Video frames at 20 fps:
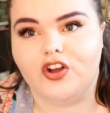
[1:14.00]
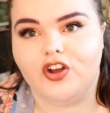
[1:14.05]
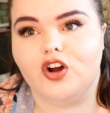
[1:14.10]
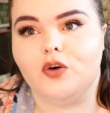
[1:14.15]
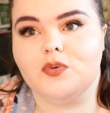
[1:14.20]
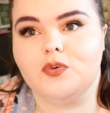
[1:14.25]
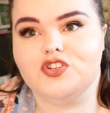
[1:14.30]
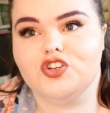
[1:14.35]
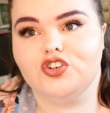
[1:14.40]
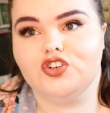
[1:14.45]

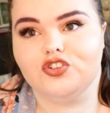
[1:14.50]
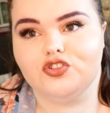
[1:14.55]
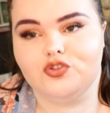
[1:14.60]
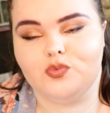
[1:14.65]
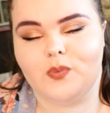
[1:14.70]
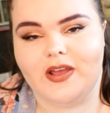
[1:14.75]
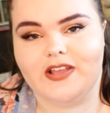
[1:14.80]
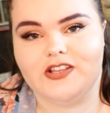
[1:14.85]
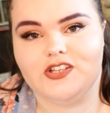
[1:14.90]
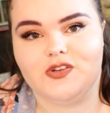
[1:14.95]
oil was a good
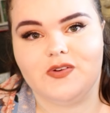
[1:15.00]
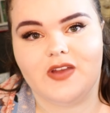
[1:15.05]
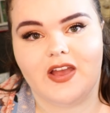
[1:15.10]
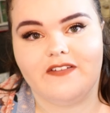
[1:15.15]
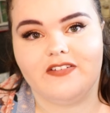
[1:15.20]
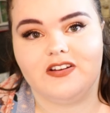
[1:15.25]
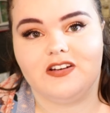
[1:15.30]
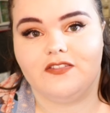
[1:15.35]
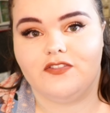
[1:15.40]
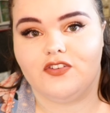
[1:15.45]
way to get
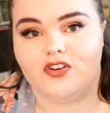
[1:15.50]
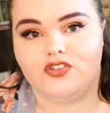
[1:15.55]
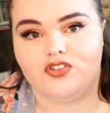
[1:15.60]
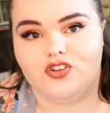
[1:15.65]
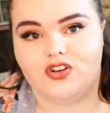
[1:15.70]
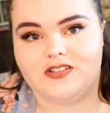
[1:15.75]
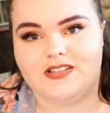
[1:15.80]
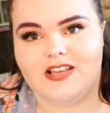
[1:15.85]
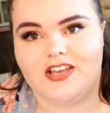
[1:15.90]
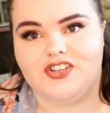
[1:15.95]
rid of your
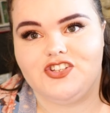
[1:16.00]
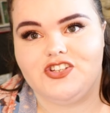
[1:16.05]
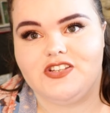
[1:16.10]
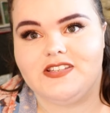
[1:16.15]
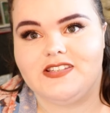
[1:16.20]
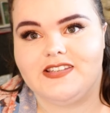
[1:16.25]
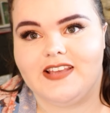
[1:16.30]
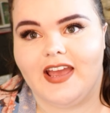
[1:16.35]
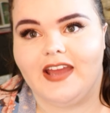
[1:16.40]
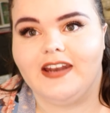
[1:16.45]
dog's itchy
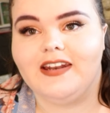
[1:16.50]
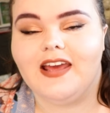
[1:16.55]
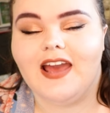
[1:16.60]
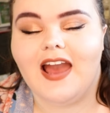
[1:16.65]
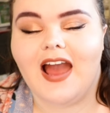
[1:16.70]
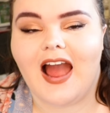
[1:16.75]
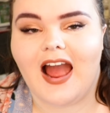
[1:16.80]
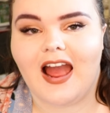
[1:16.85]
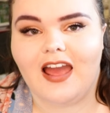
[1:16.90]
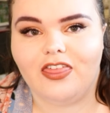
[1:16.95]
skin,
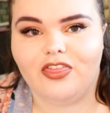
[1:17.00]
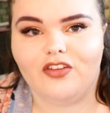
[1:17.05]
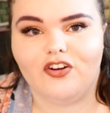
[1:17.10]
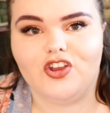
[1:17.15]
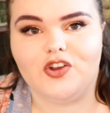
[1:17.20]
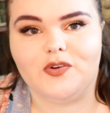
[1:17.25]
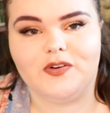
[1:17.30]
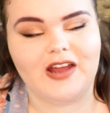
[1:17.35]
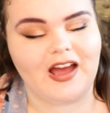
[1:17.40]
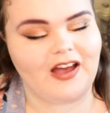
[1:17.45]
I thought
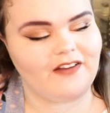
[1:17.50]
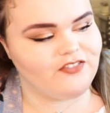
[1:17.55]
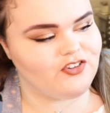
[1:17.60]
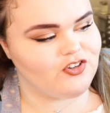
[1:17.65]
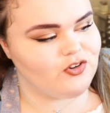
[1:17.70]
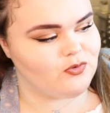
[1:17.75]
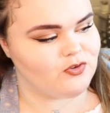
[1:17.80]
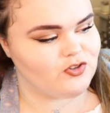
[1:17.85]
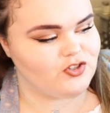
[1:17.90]
you would have to